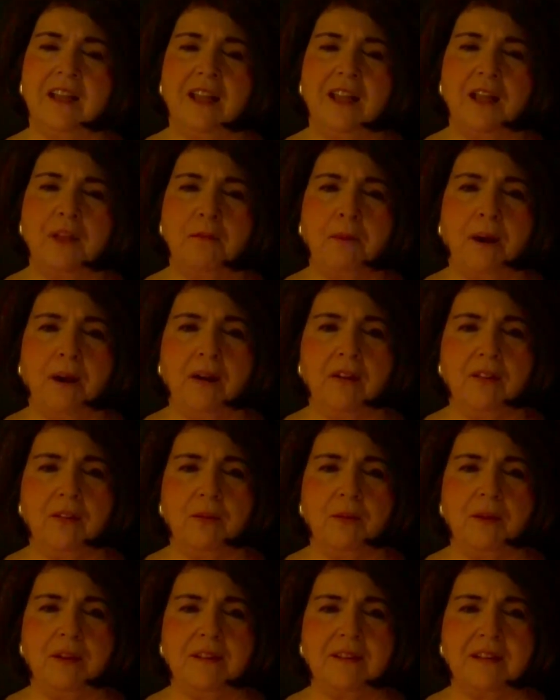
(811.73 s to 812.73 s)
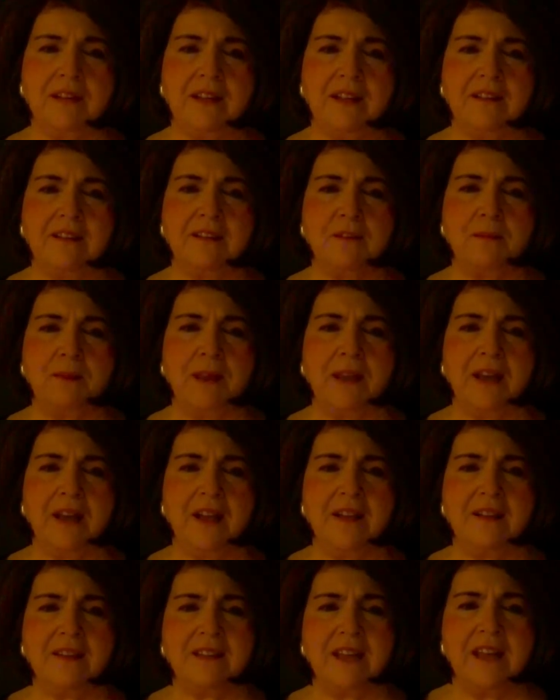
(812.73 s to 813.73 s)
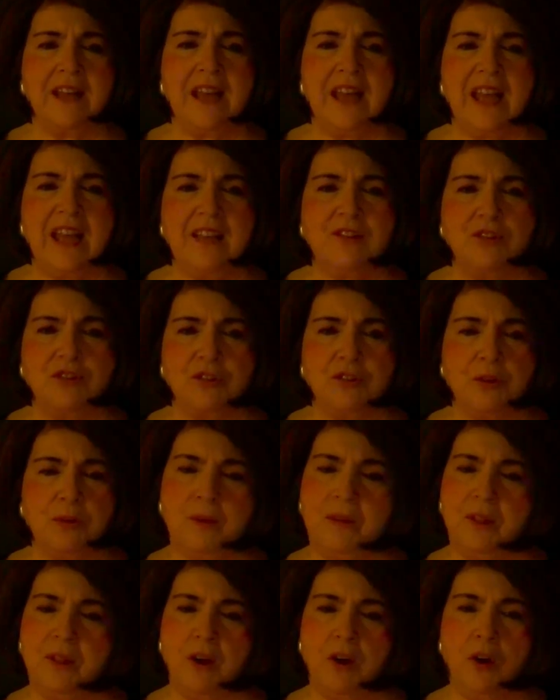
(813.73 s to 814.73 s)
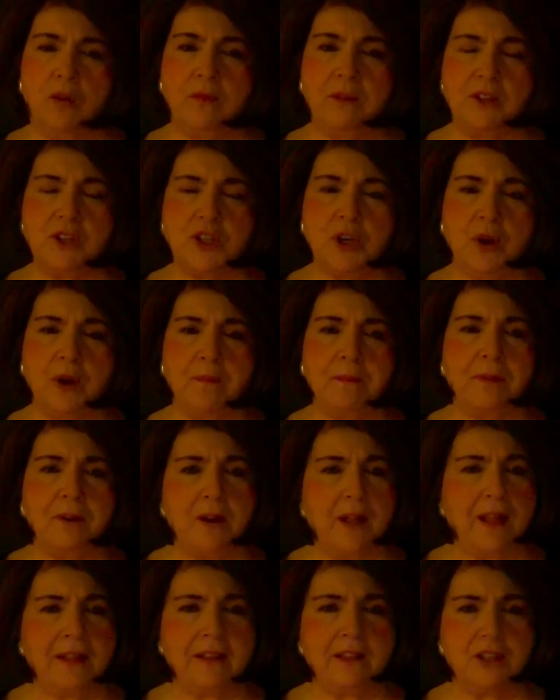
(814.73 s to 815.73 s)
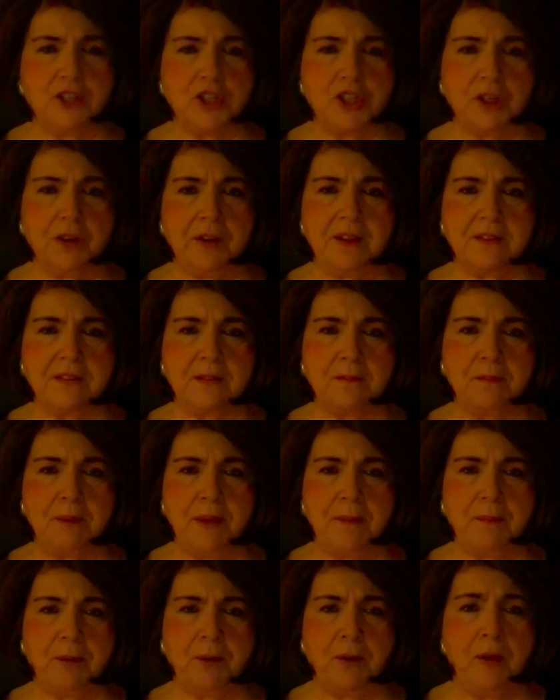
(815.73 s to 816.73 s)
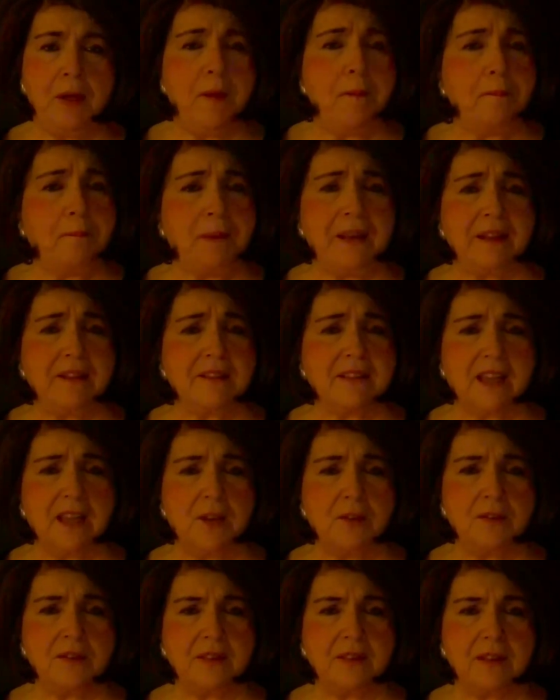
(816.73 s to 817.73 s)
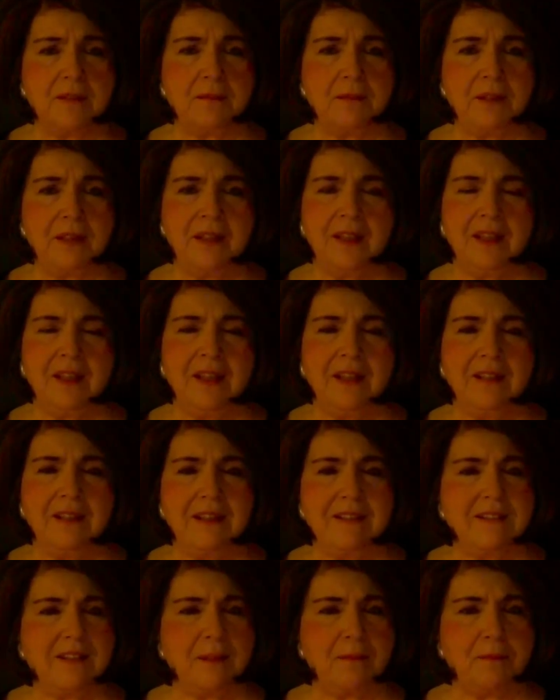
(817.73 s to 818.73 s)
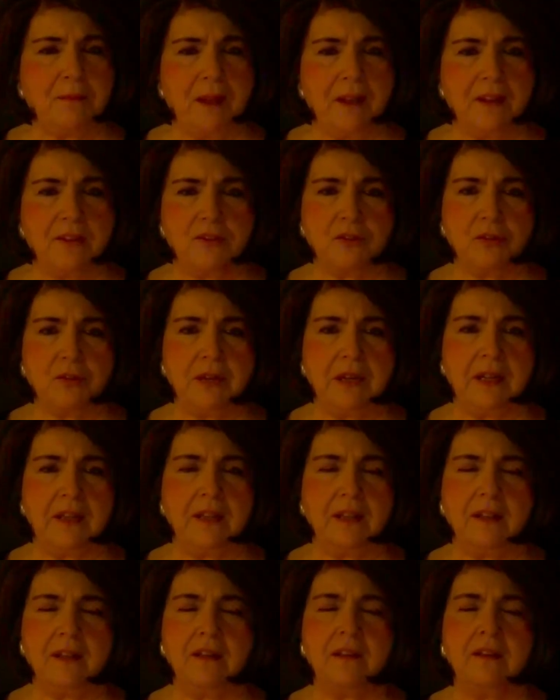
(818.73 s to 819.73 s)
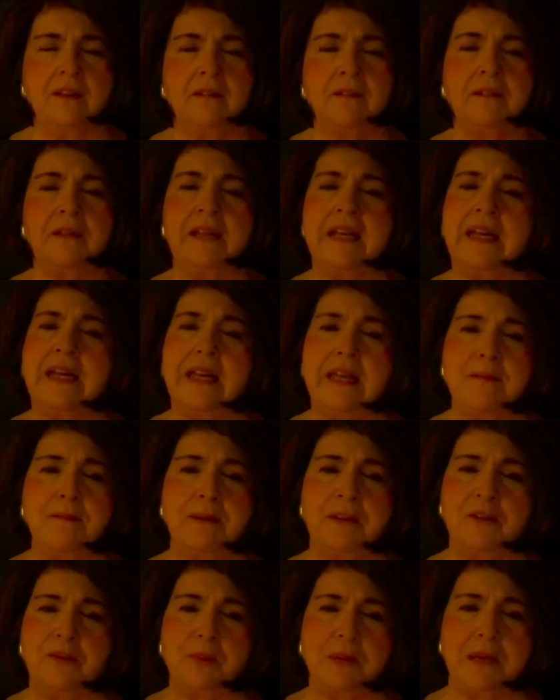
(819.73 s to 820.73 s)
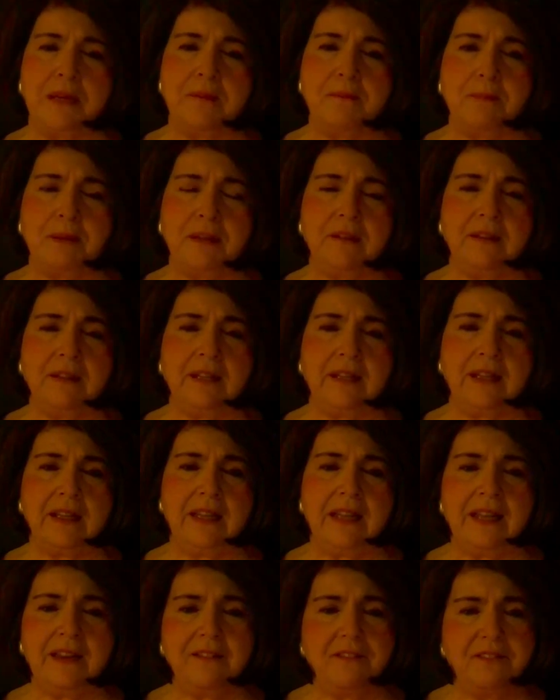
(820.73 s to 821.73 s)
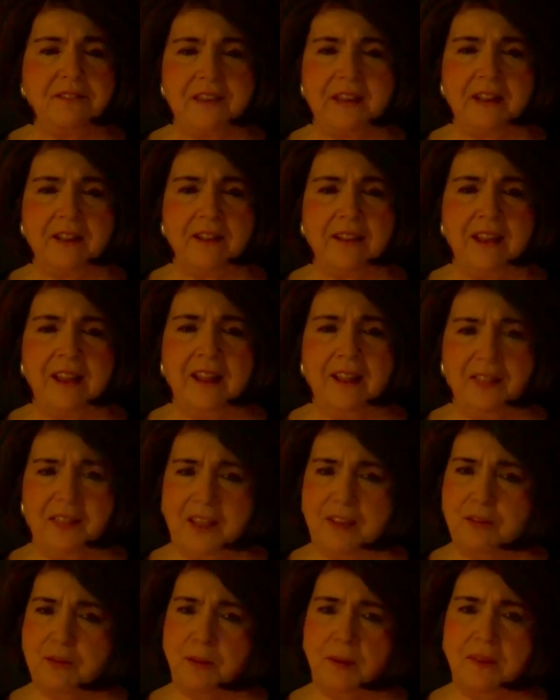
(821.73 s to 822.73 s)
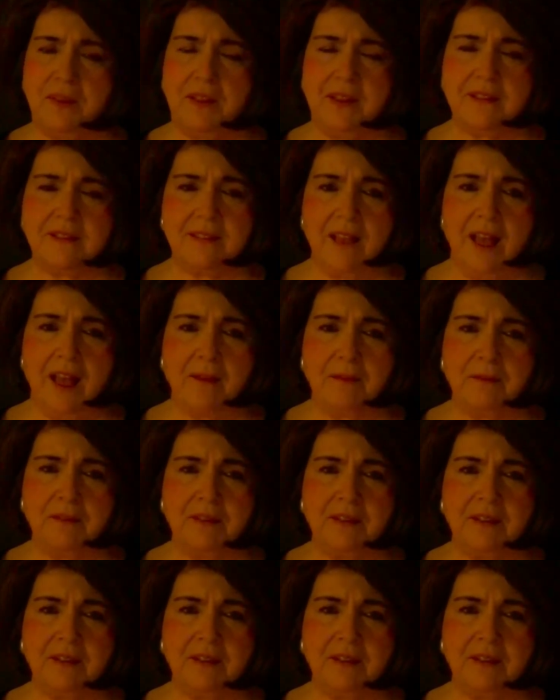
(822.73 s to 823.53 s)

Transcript: And part of the reason is because it's true, when the homeless show up, they're not the cheeriest of people, but excuse them. They slept on a street, in between a building, in a field. That's where they slept.